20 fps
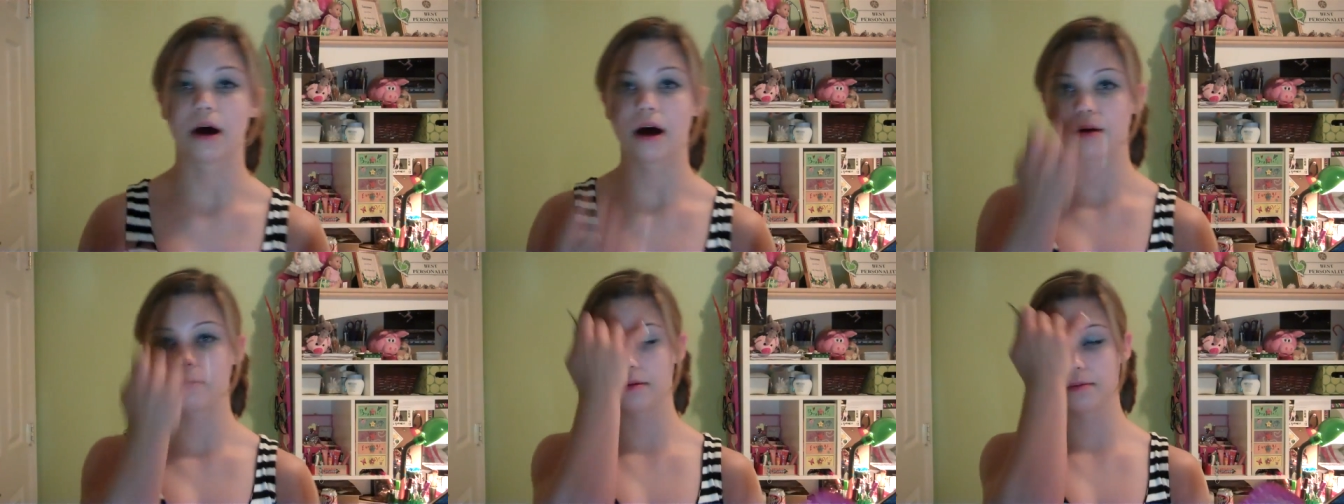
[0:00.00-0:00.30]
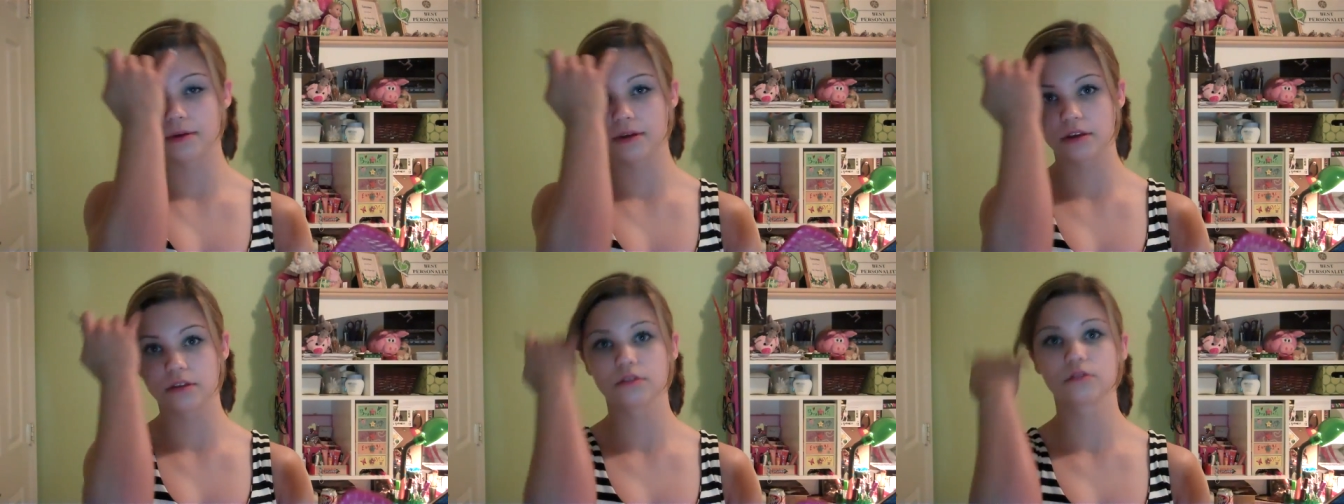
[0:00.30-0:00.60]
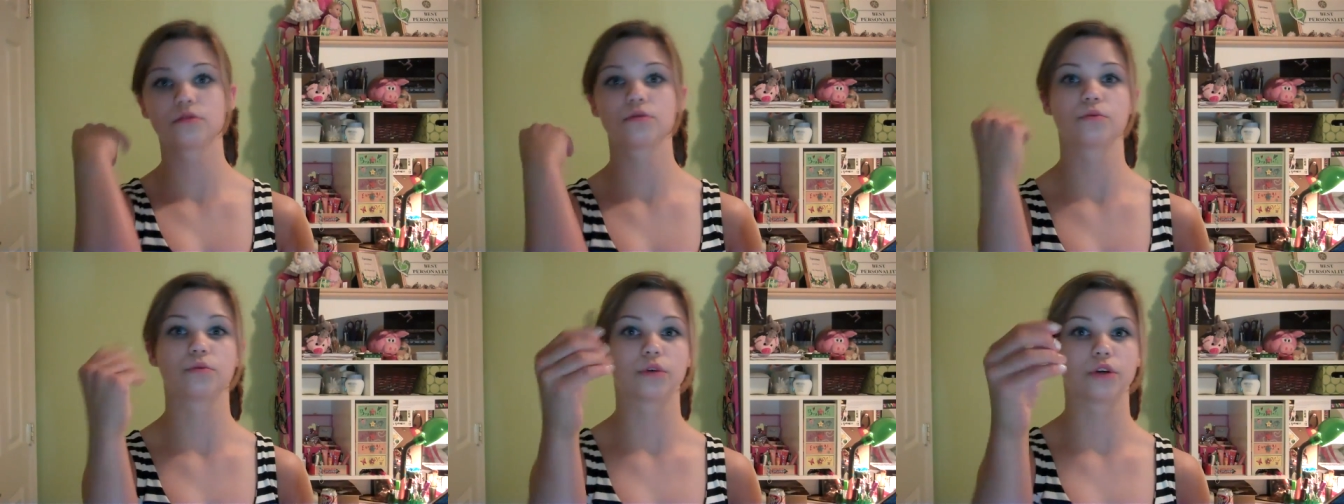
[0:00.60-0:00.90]
bobby
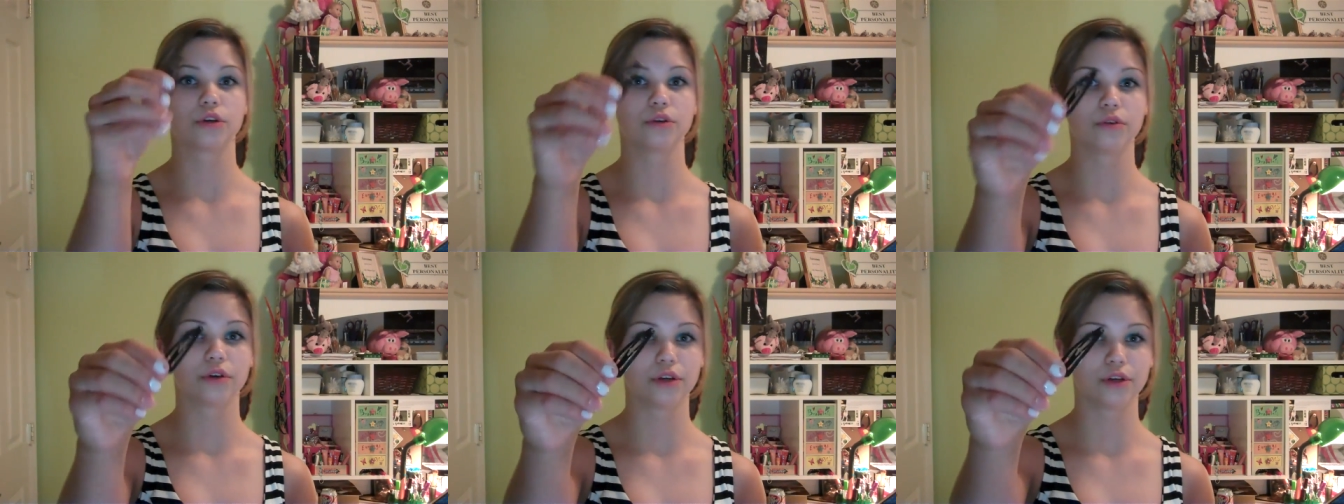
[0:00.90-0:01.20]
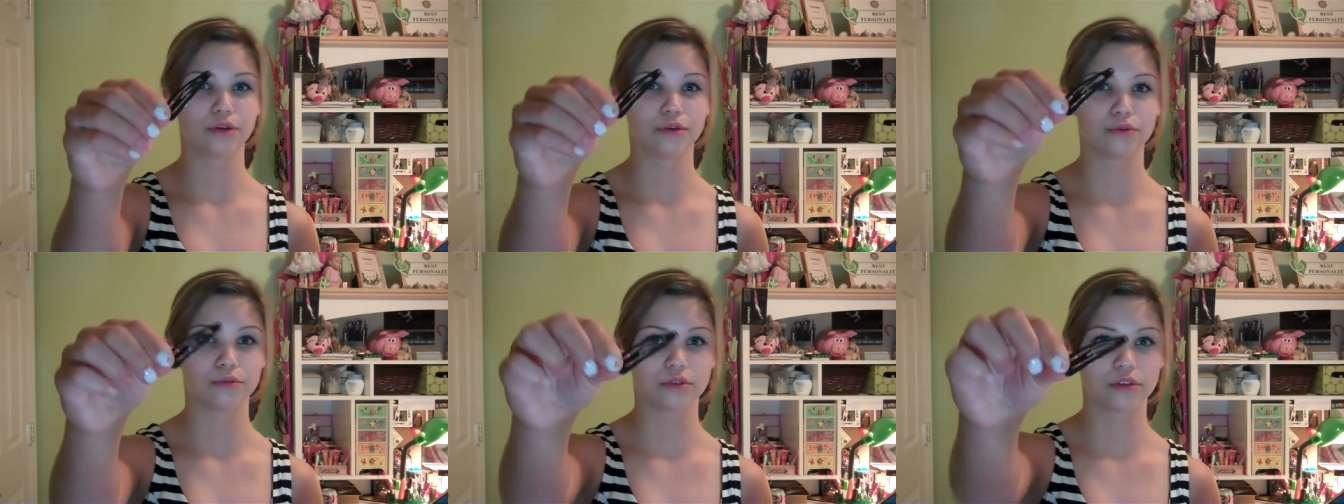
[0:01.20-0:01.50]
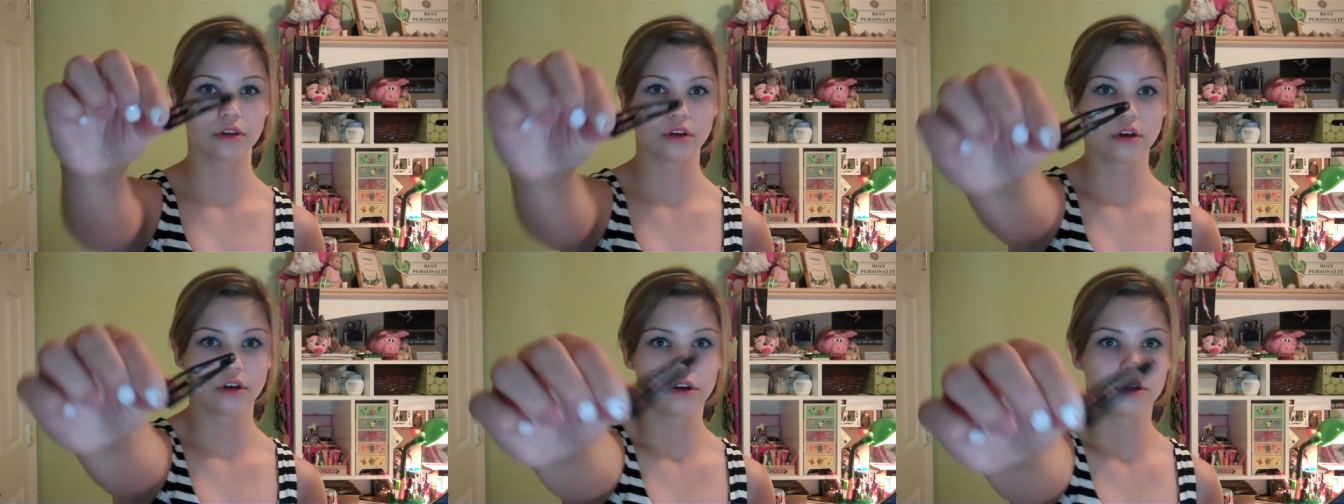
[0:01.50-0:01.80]
pins or you can
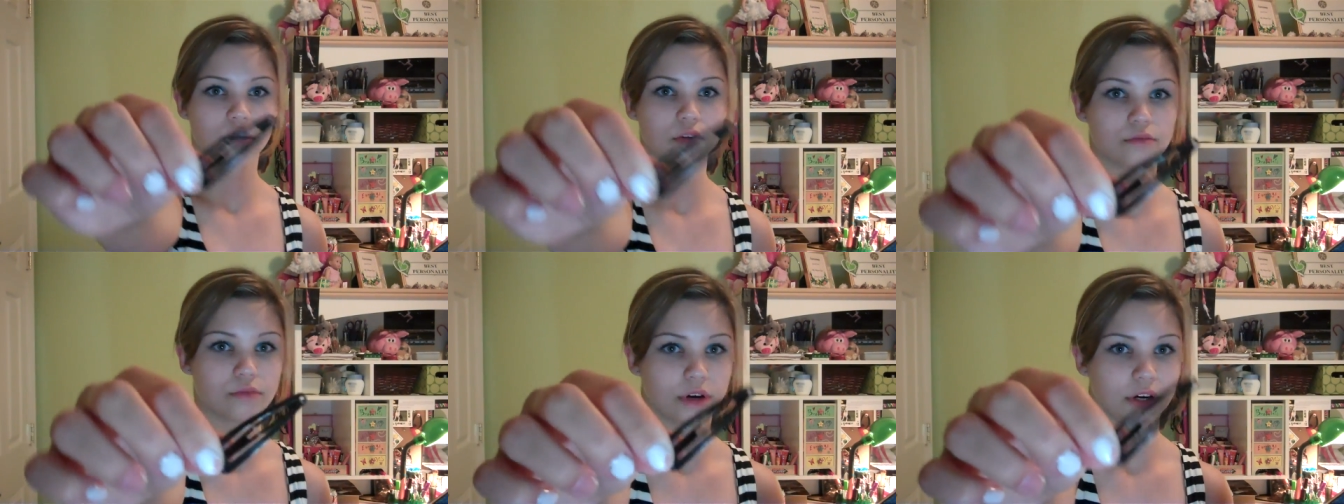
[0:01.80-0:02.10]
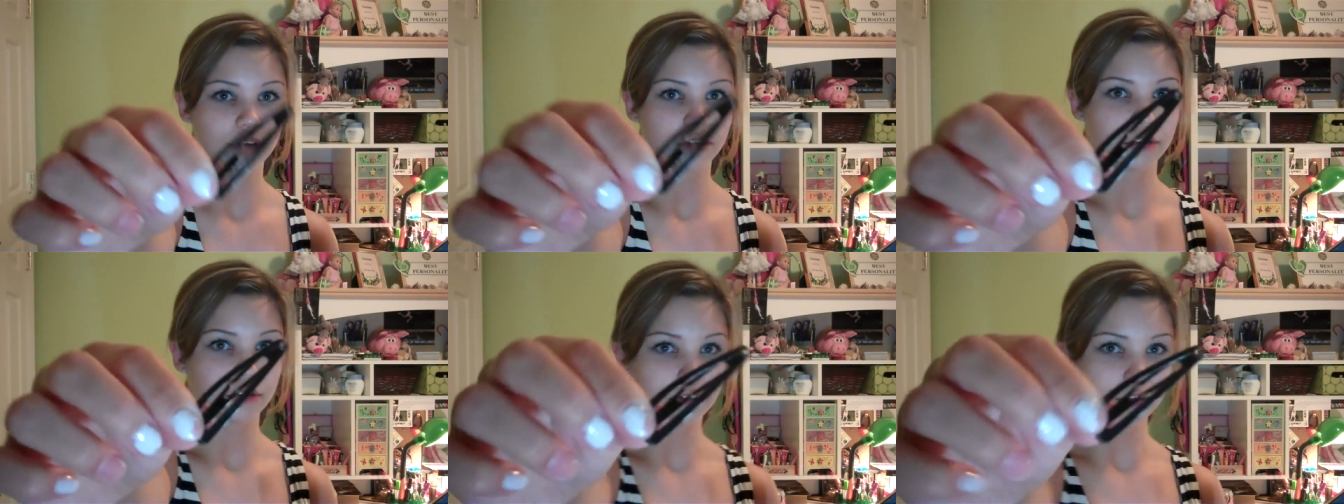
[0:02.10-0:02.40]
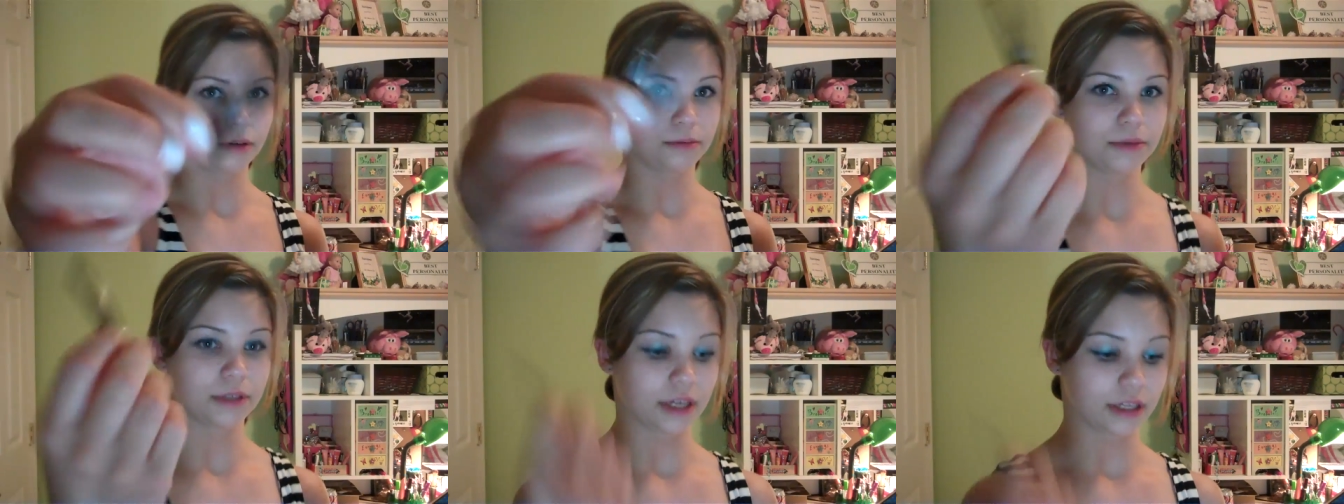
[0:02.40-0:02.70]
use regular
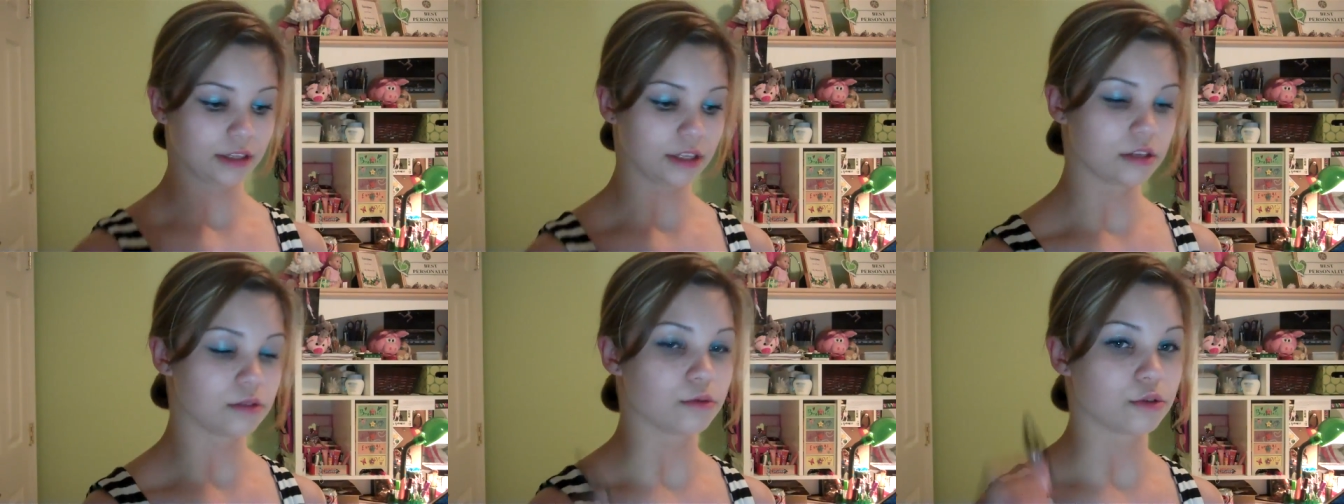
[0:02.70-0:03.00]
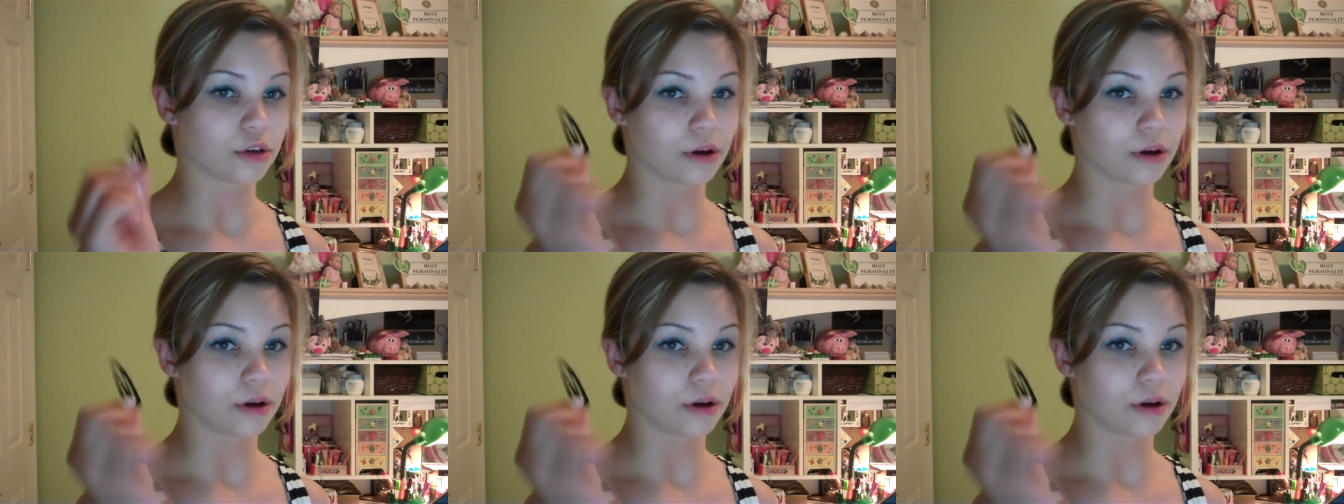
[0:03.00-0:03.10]
clips like this,